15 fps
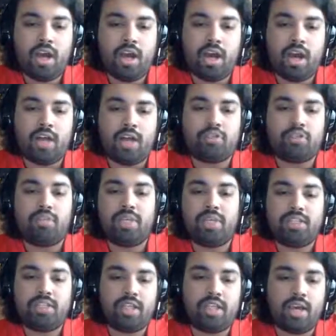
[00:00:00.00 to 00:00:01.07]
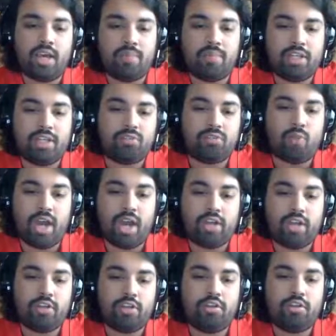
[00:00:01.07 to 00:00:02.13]
So the PCM is
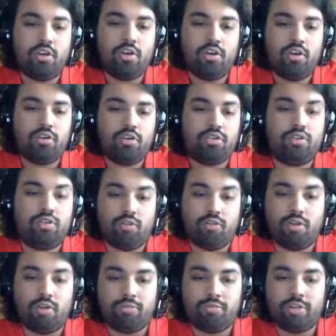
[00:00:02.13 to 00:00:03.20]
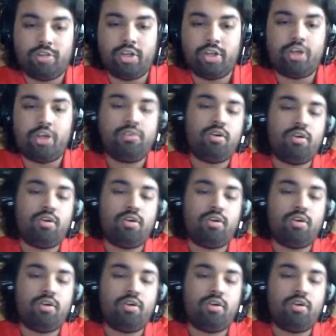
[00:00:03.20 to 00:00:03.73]
wired to the RoboRIO